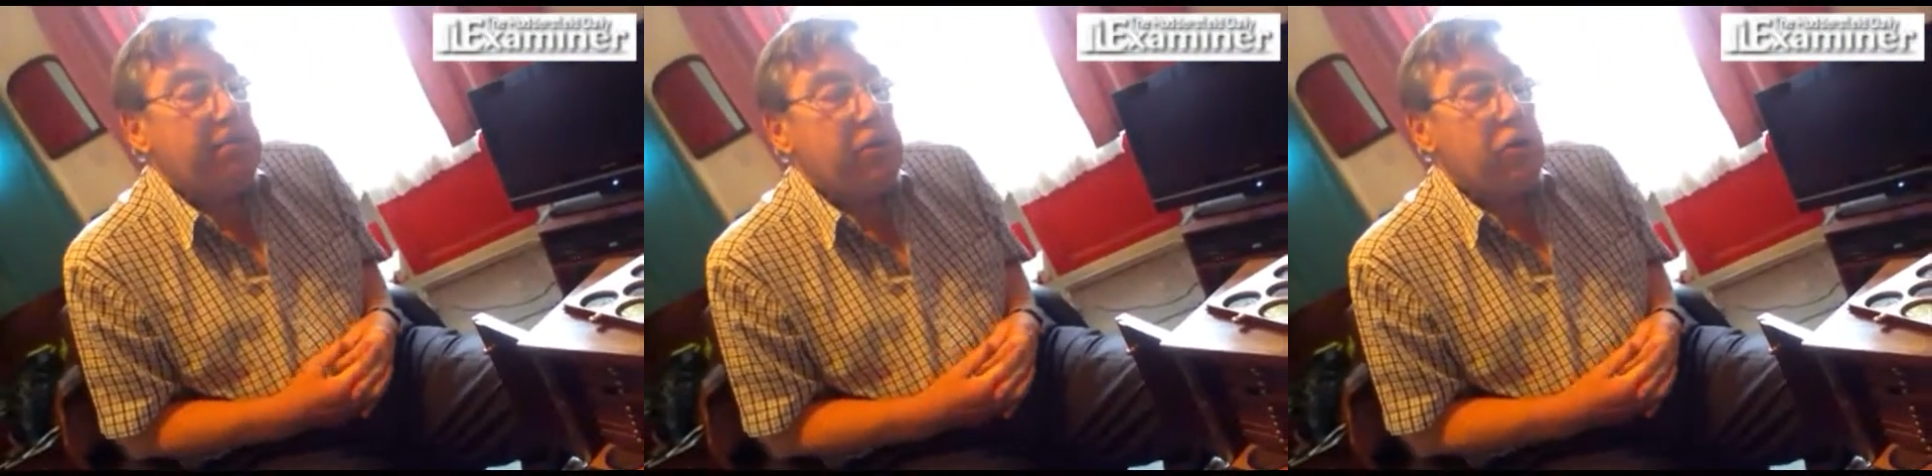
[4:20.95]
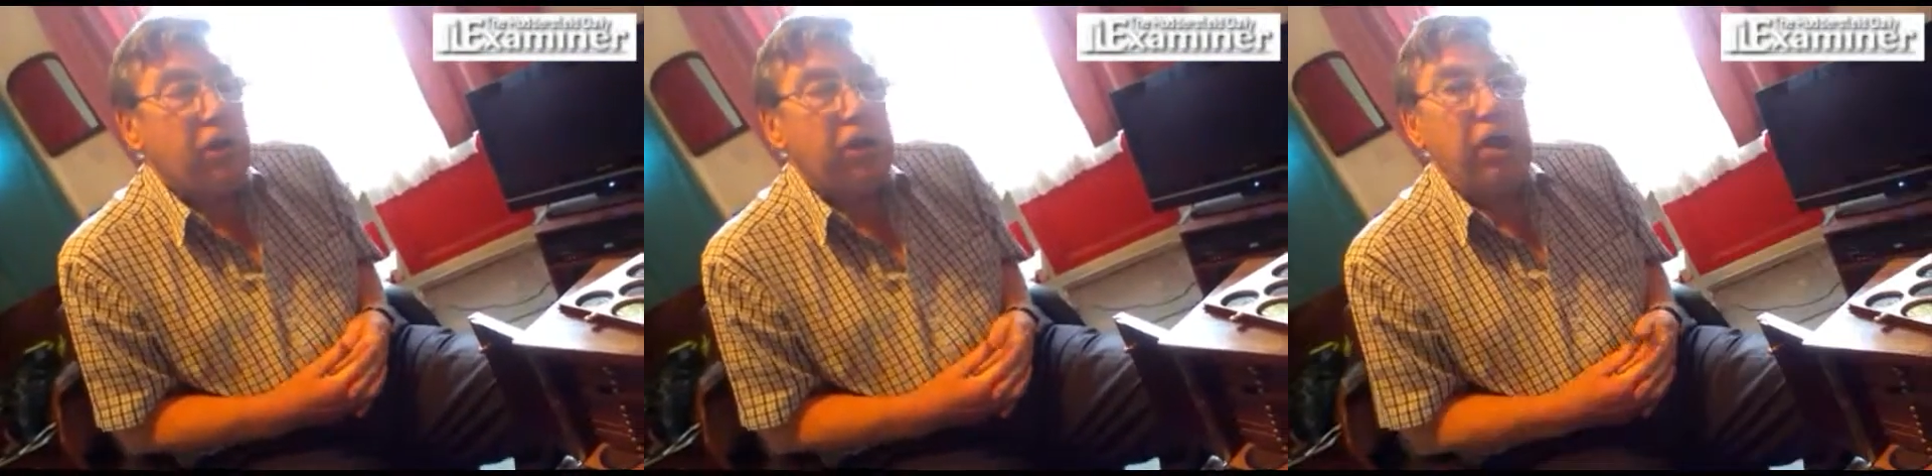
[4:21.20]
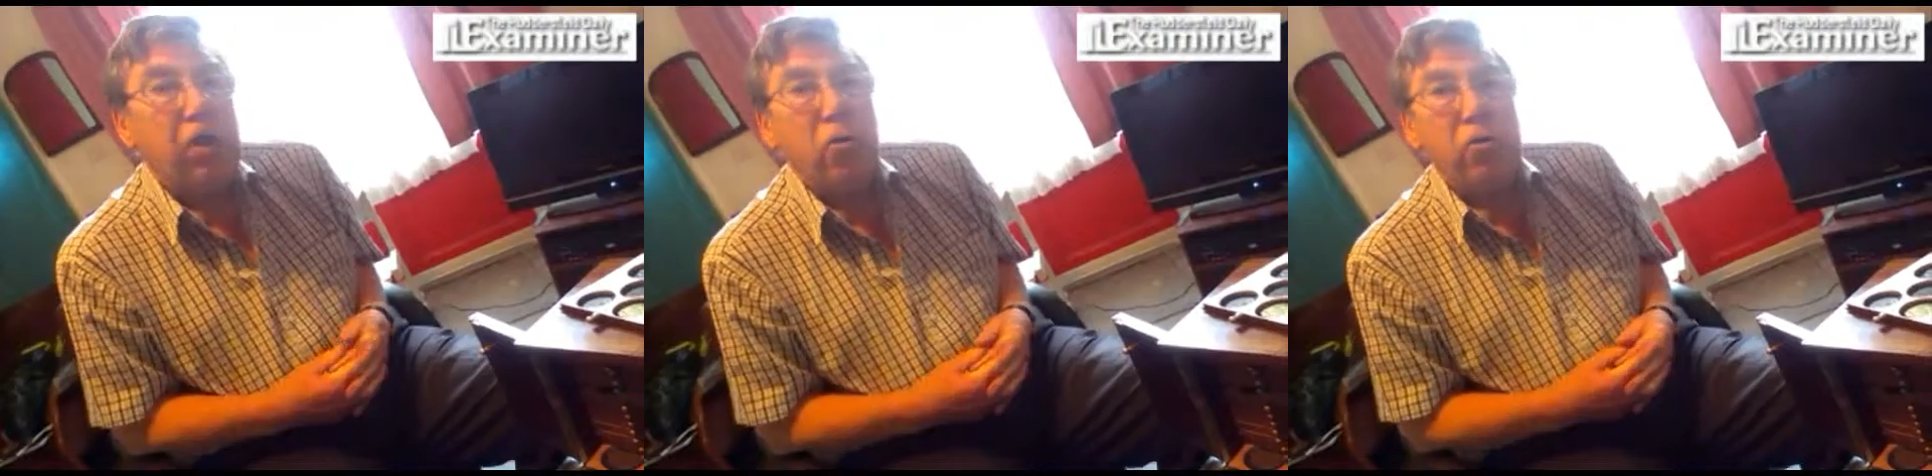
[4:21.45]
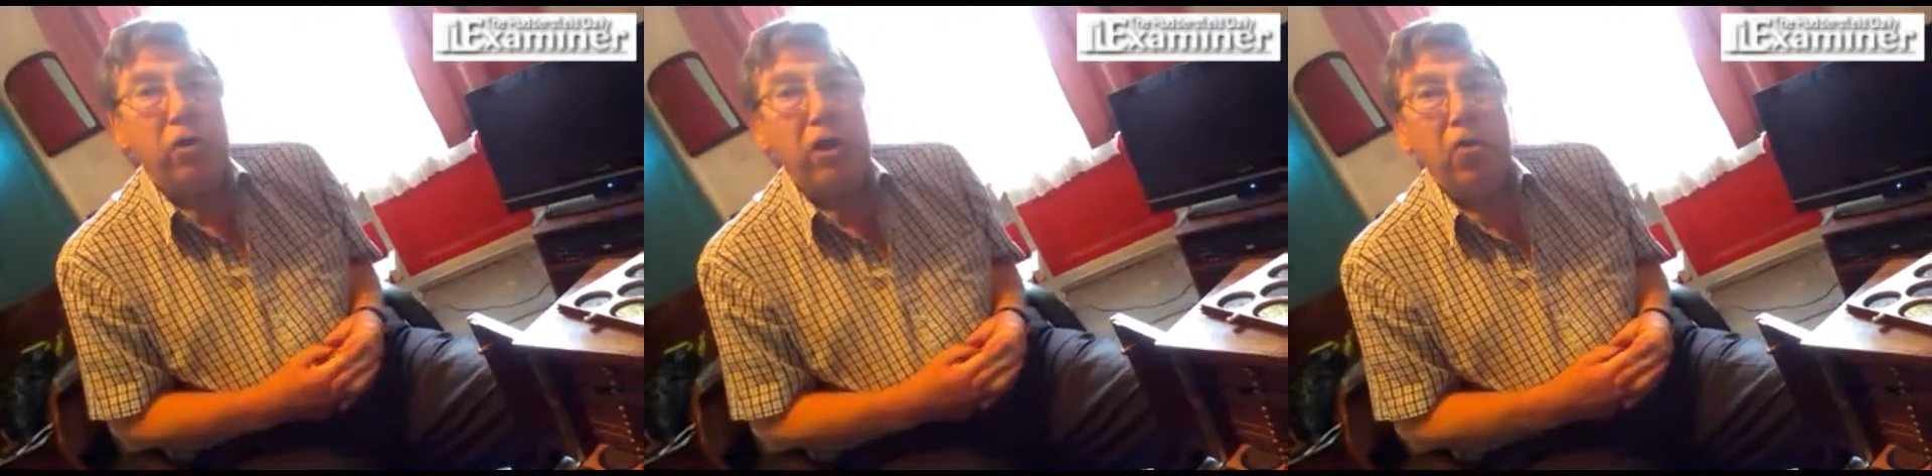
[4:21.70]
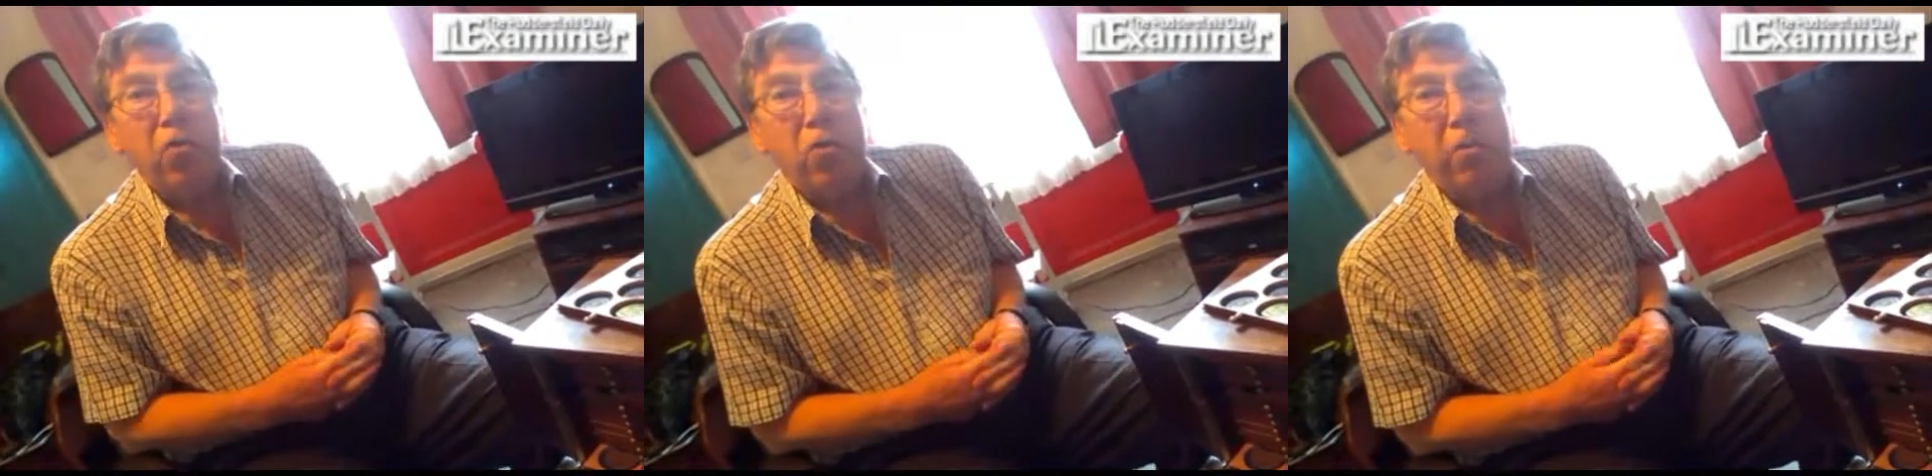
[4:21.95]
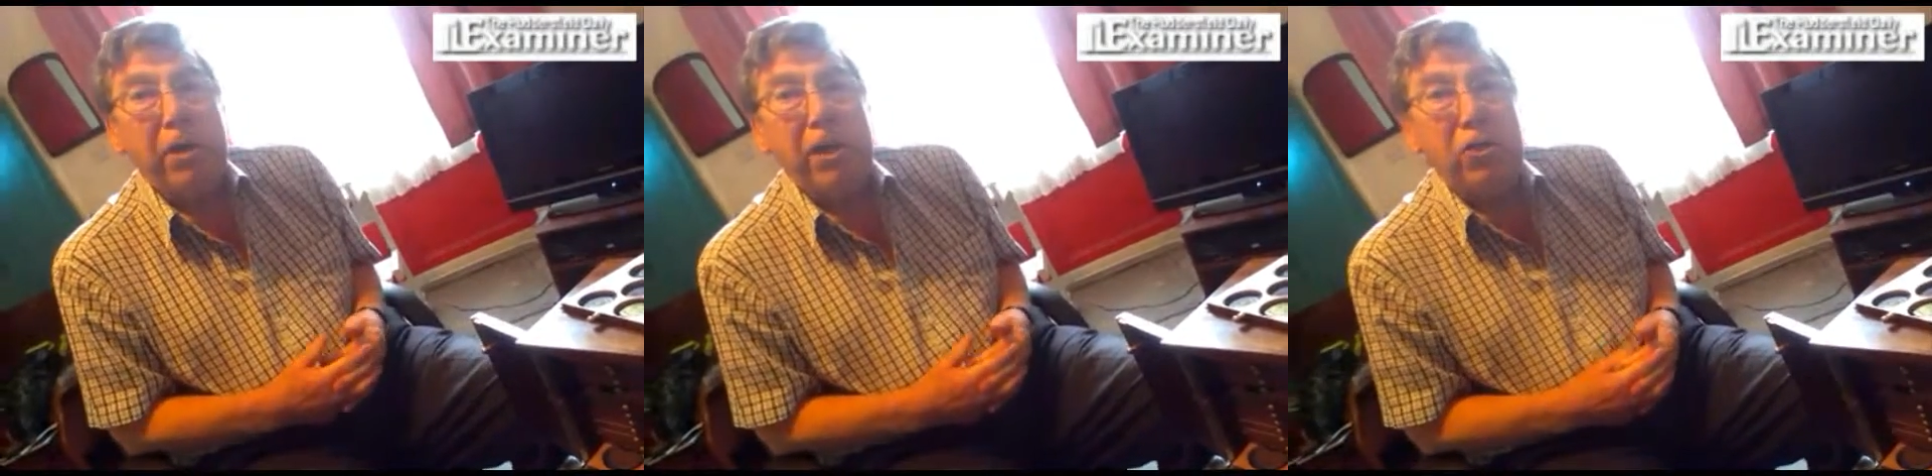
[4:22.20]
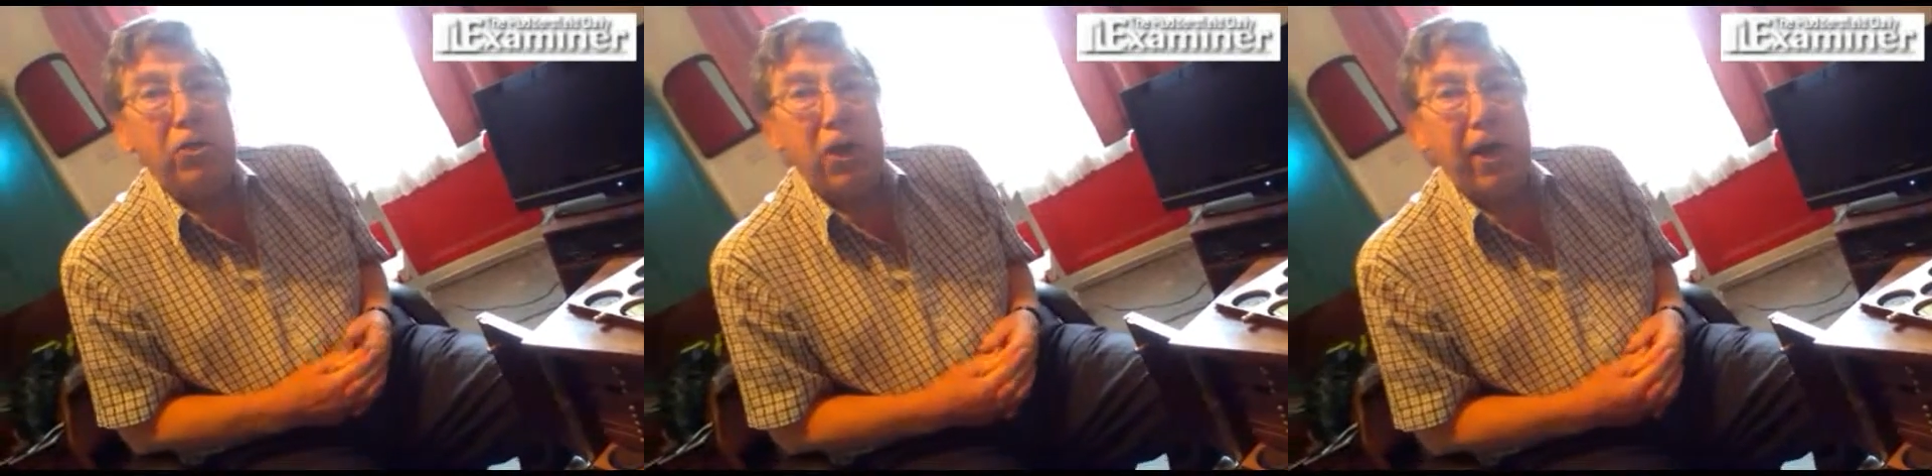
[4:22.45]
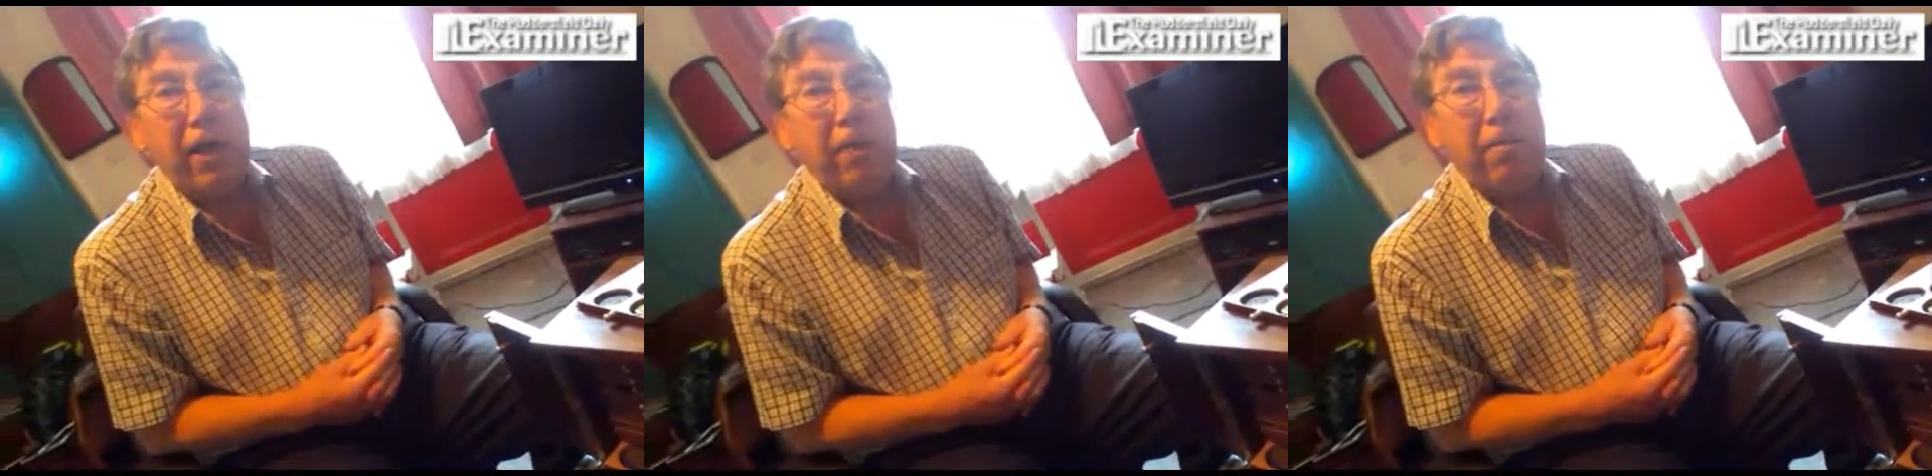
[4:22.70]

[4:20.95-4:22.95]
So they don't come easily,